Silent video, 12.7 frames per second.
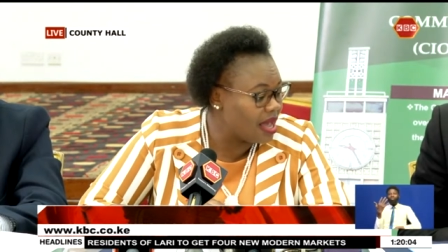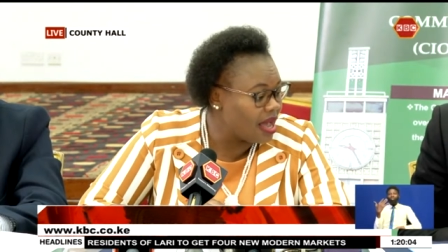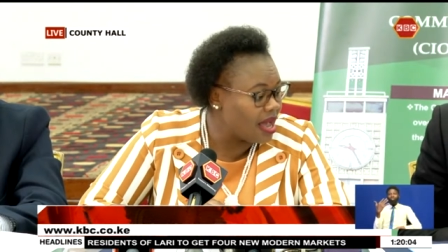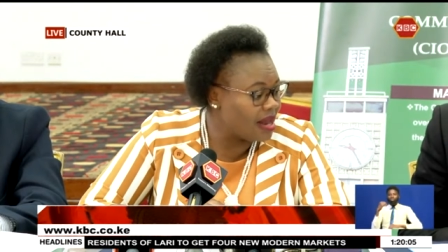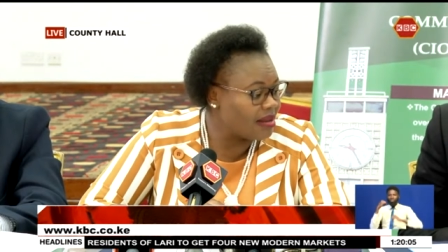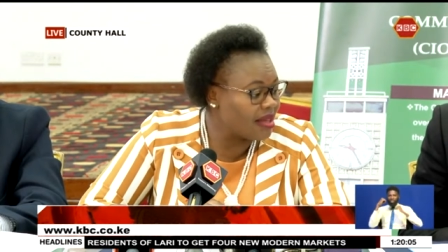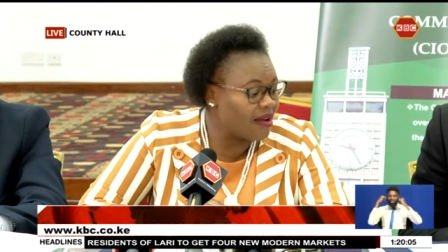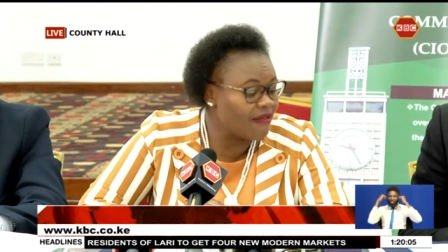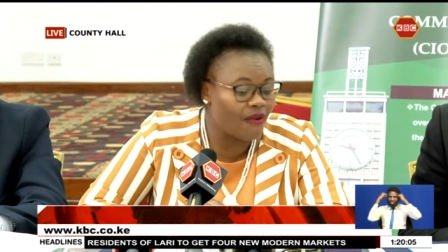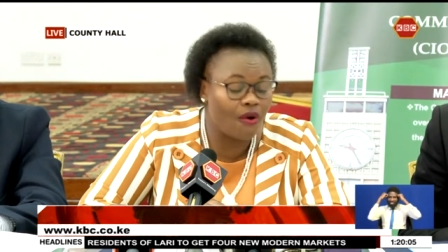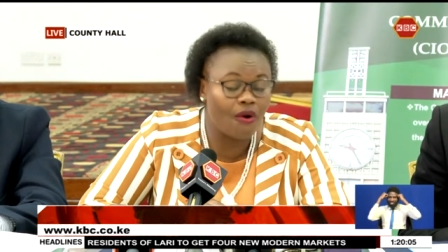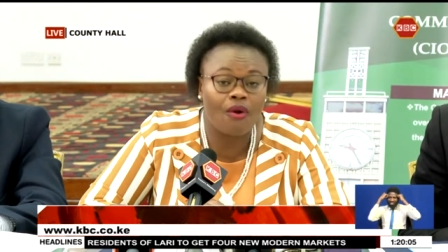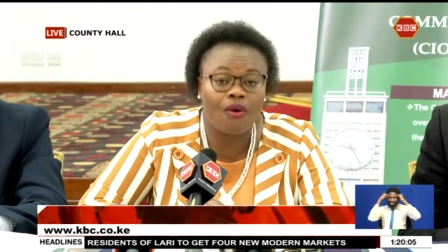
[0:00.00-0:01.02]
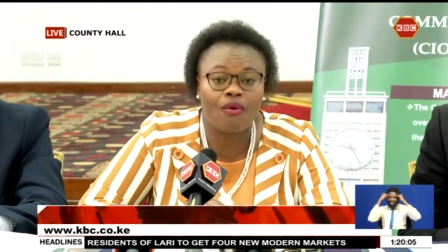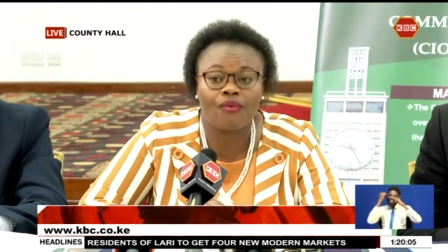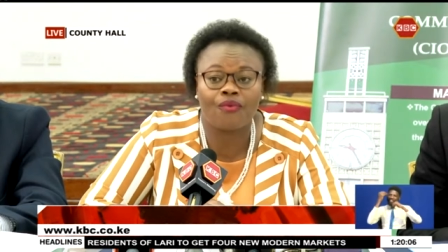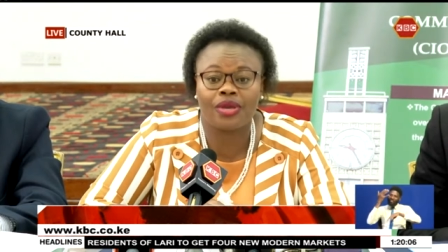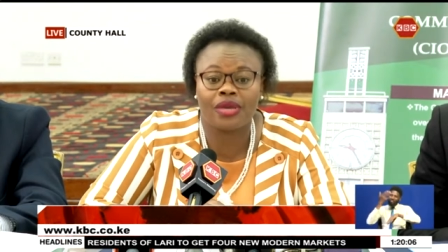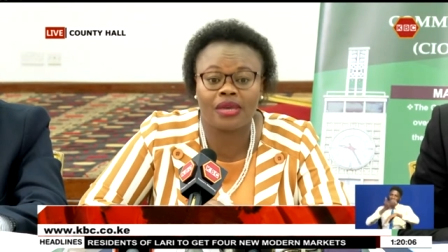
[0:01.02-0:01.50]
And therefore,
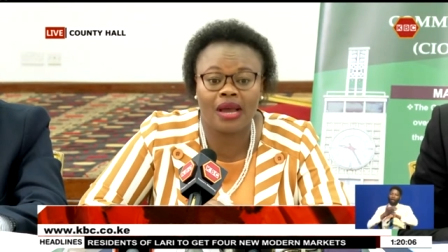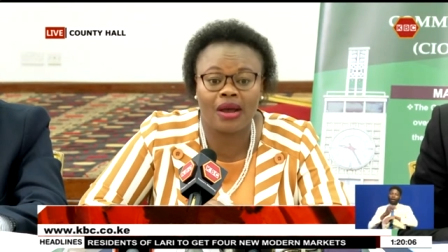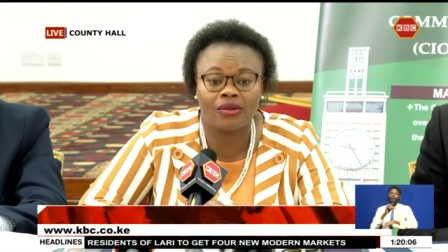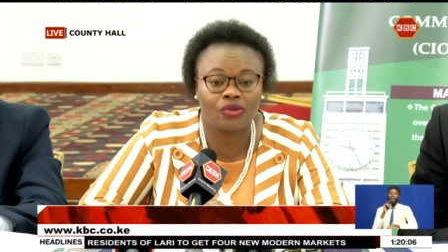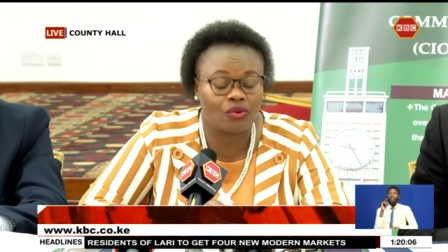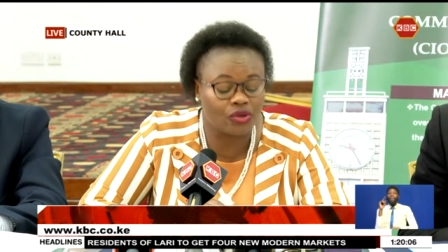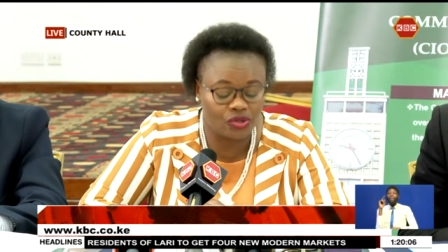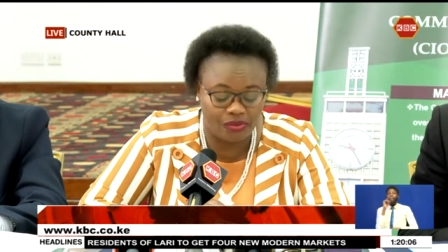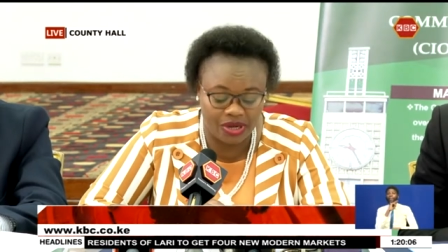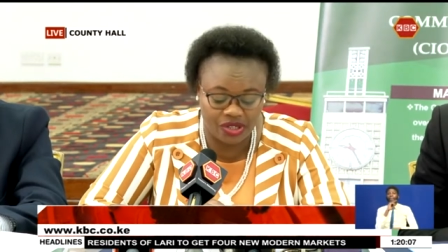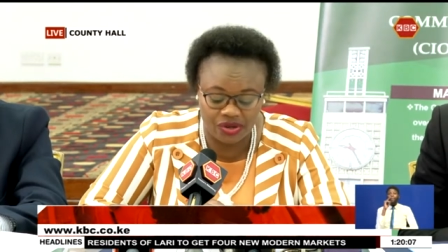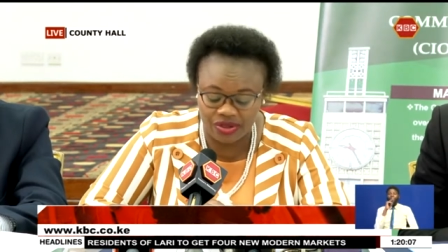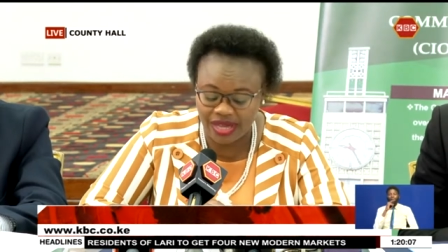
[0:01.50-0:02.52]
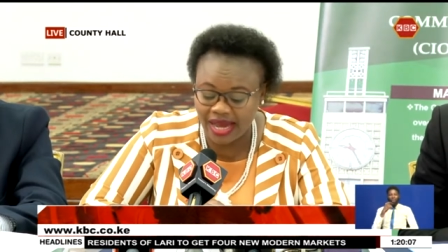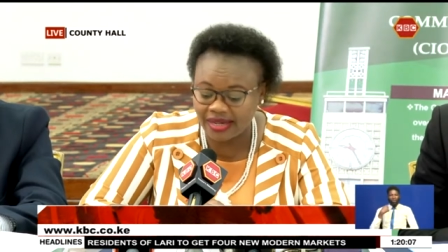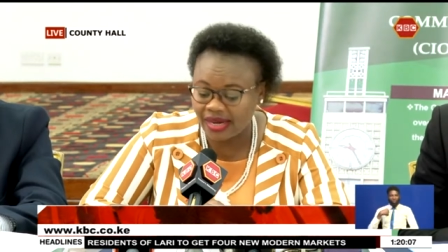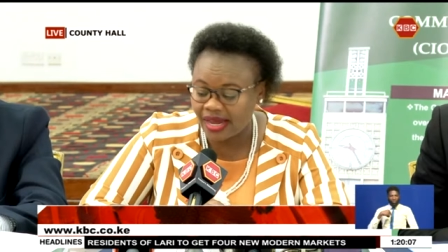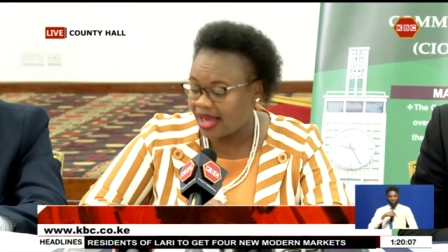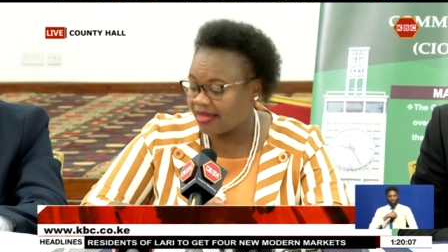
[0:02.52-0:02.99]
we are also going to mention
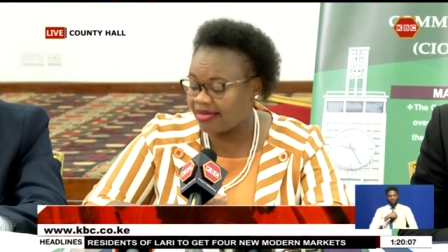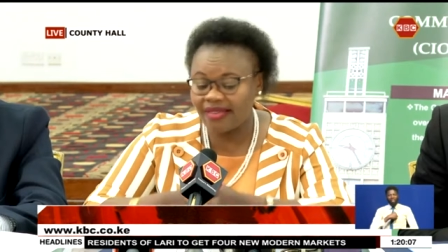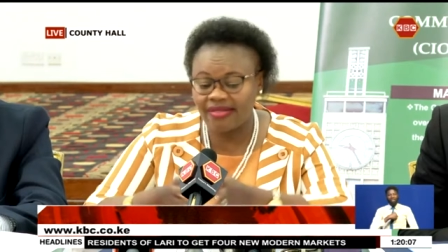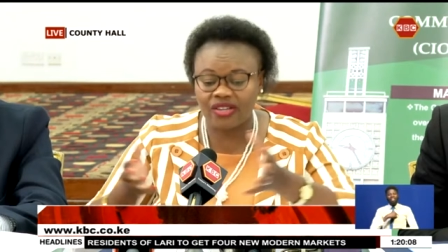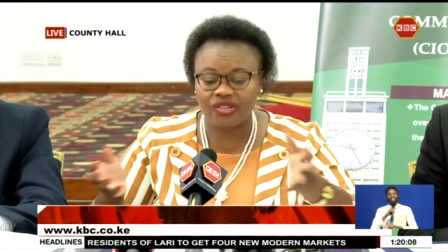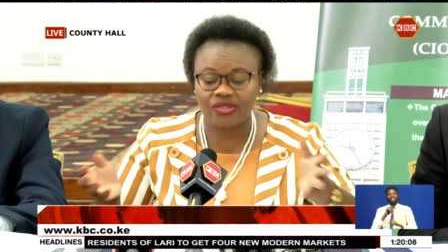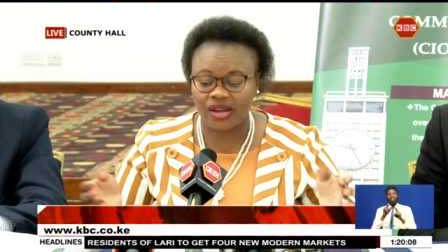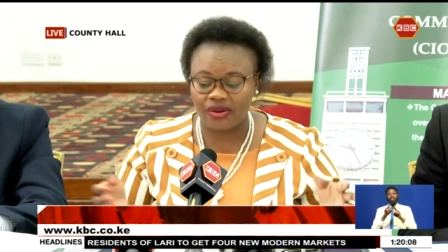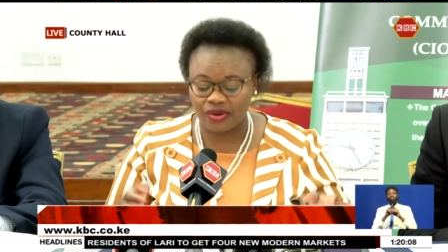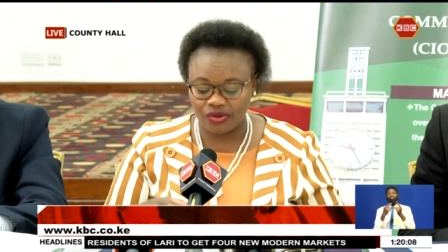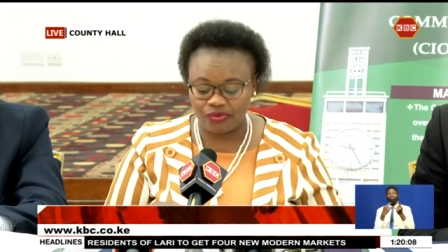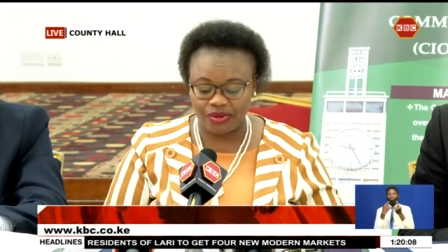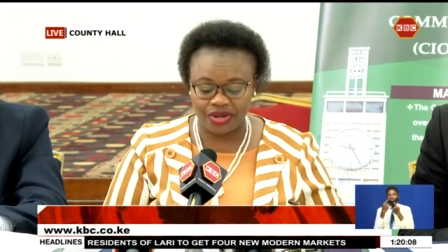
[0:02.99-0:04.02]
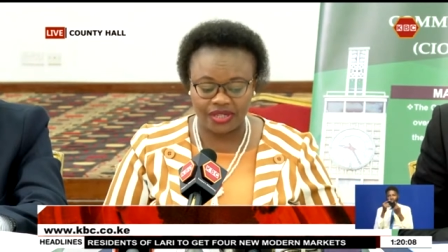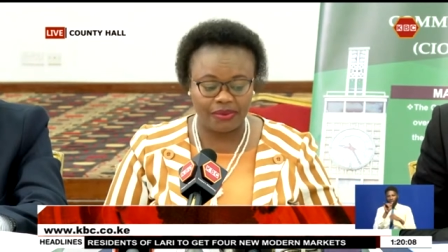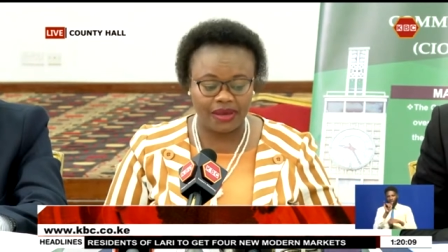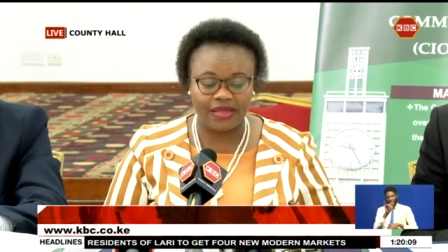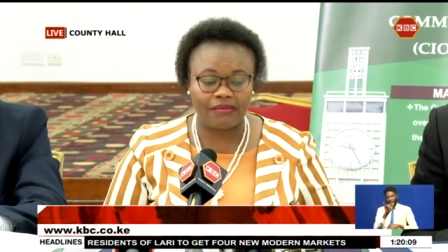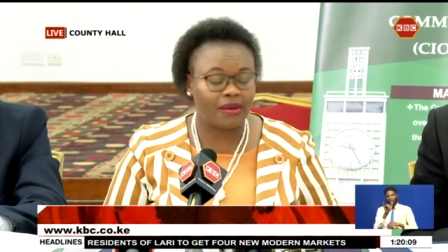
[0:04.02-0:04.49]
that. And the other issues are going to be raised
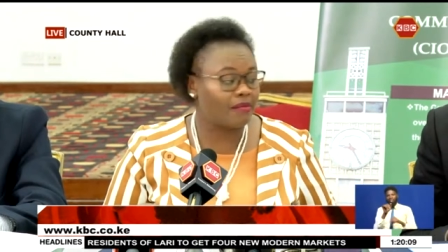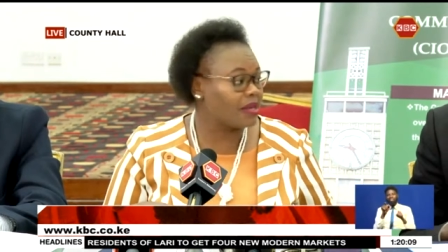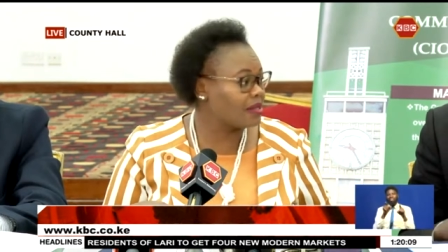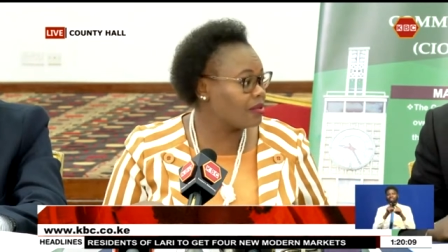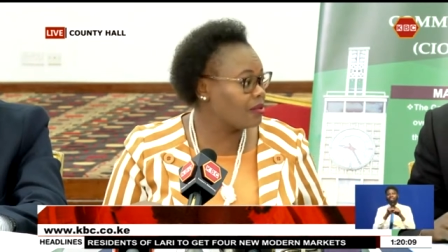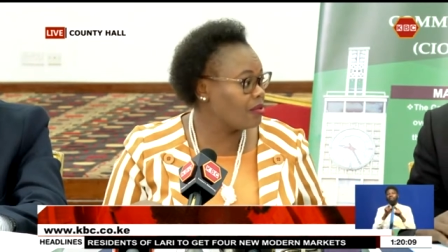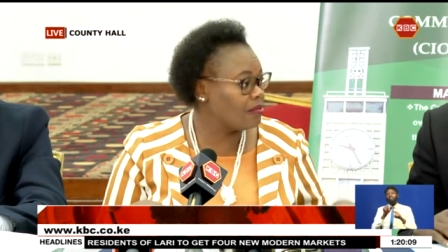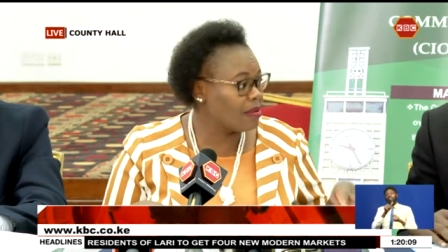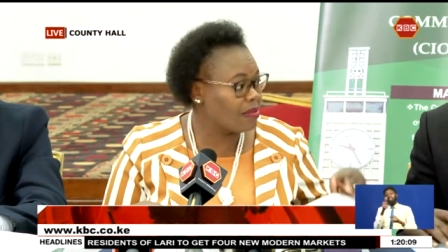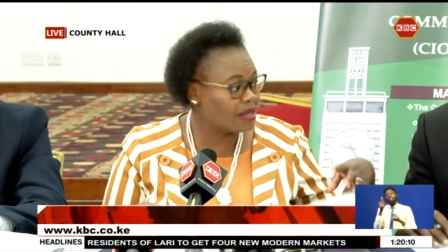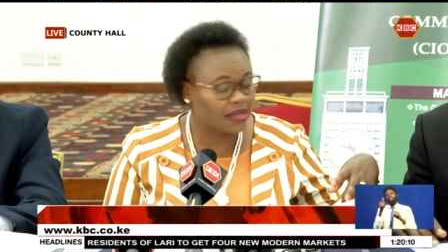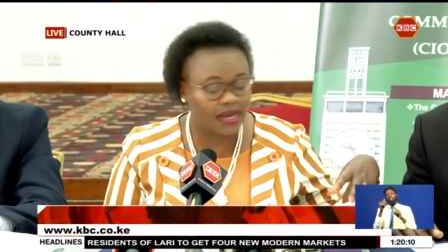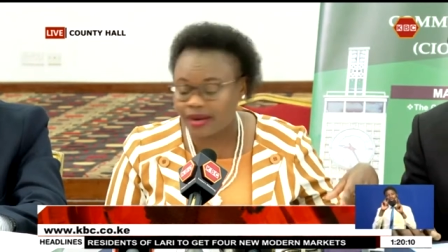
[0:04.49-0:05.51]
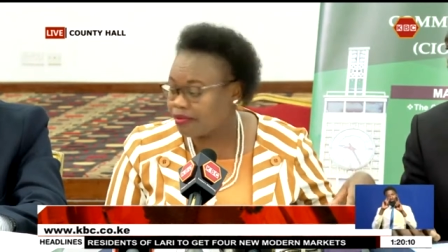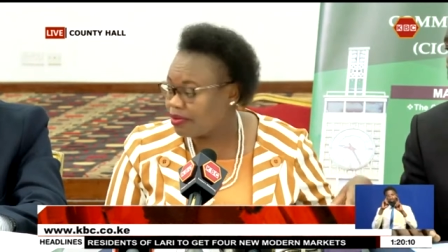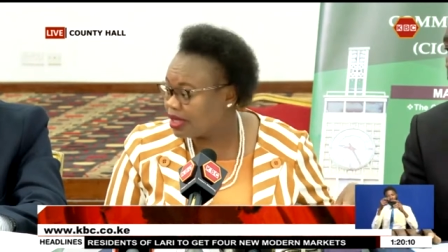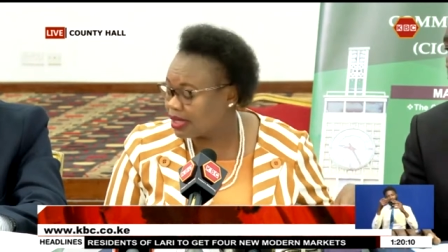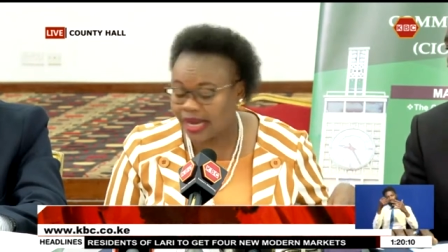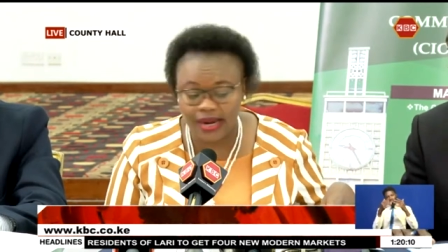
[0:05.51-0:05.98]
by the members. So, members,
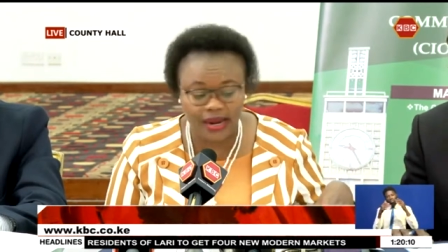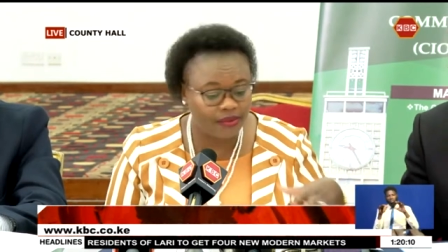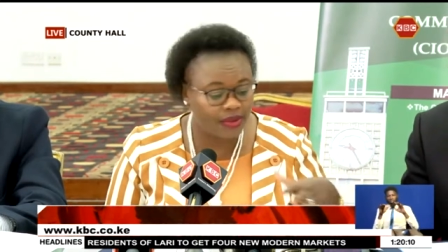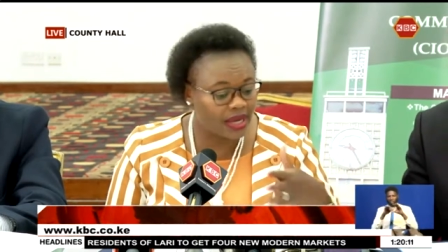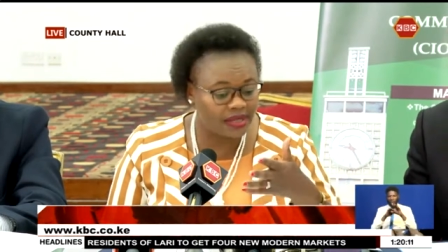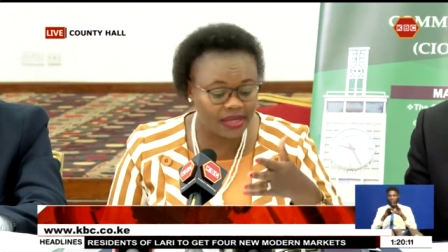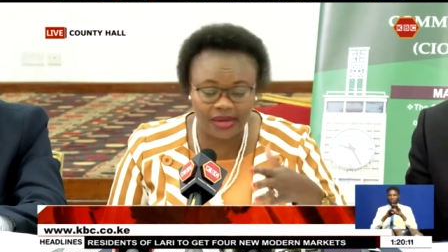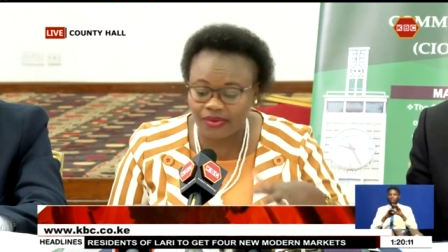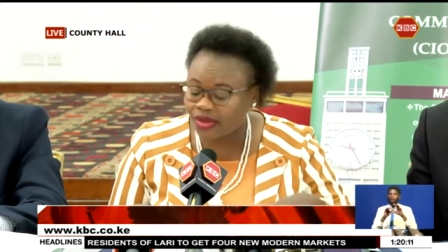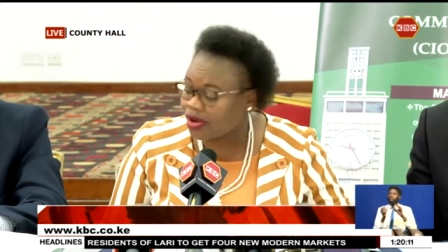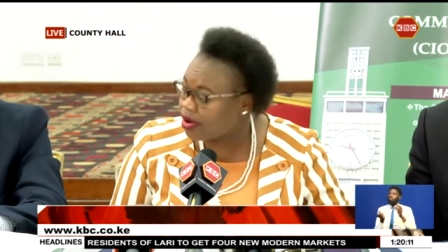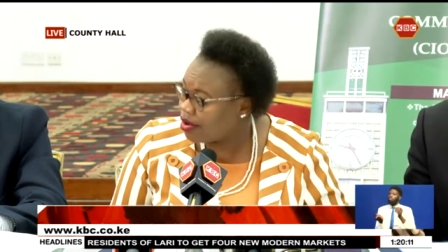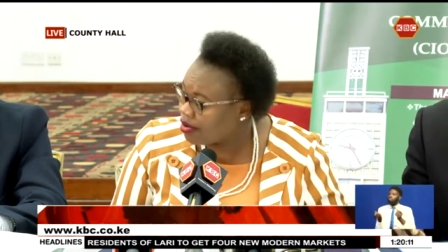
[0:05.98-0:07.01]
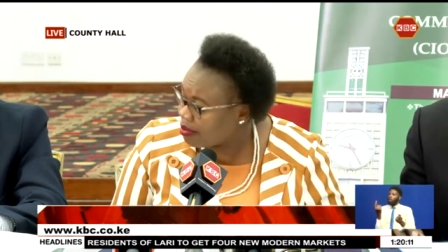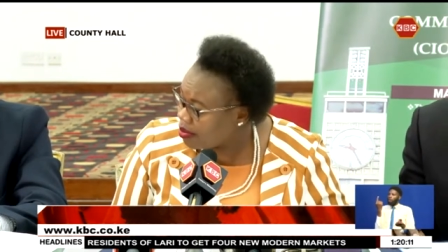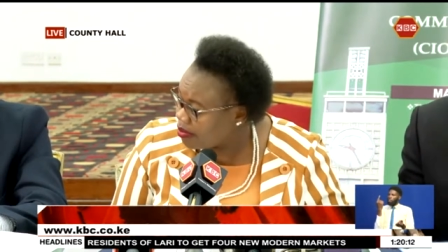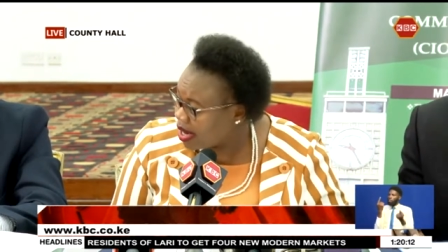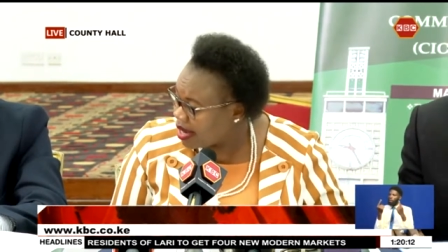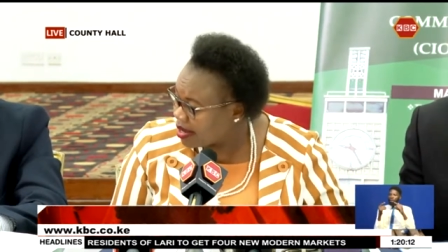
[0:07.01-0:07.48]
karibuni sana. We can start with the Honorable
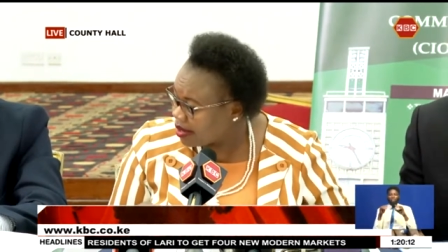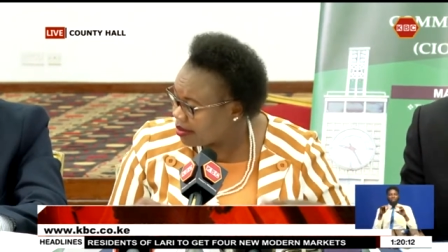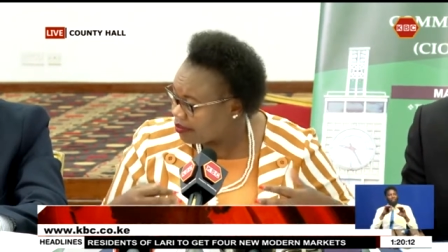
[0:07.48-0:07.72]
Mulanya.